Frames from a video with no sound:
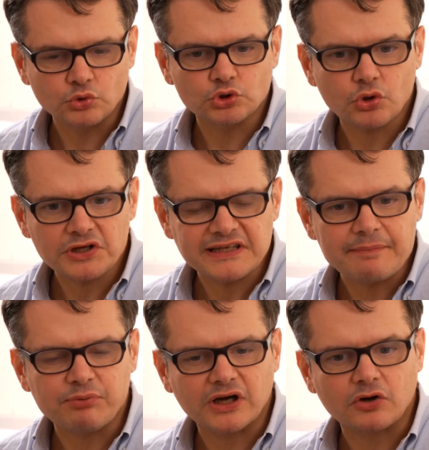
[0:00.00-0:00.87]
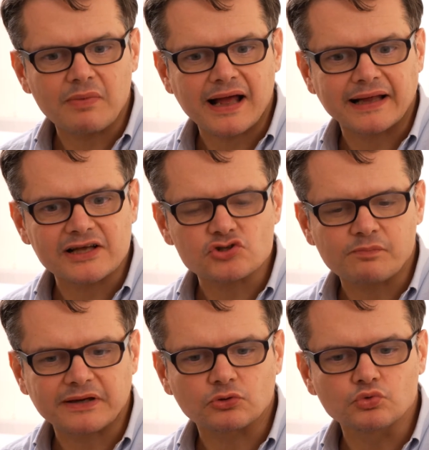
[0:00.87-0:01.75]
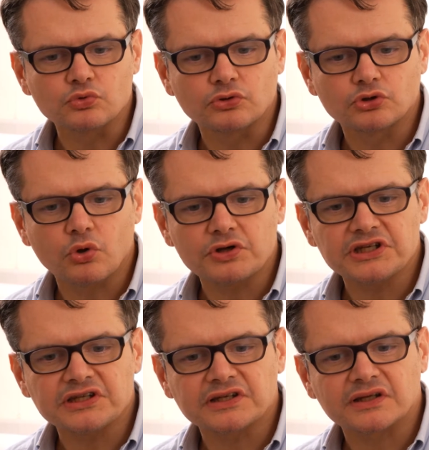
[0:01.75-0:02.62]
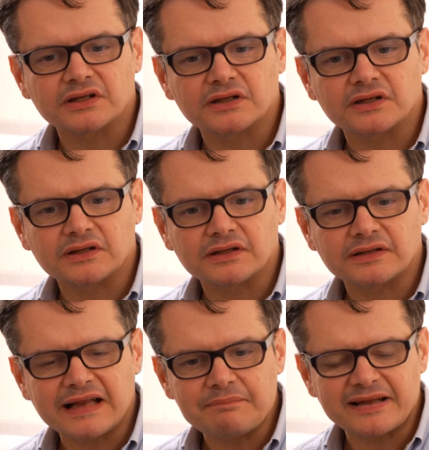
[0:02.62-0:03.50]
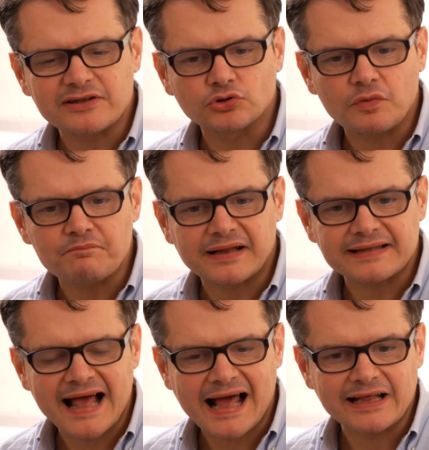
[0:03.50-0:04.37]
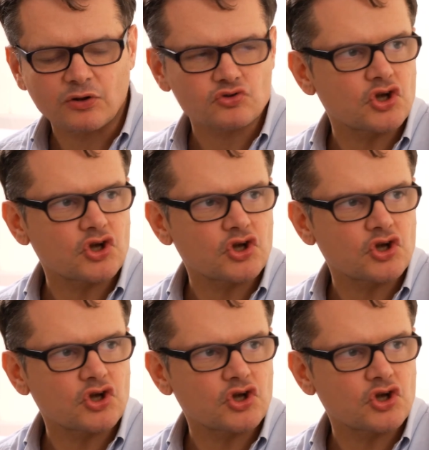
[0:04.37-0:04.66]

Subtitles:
Yes, indeed. In Roman times, olive oil came mainly from Spain and Greece,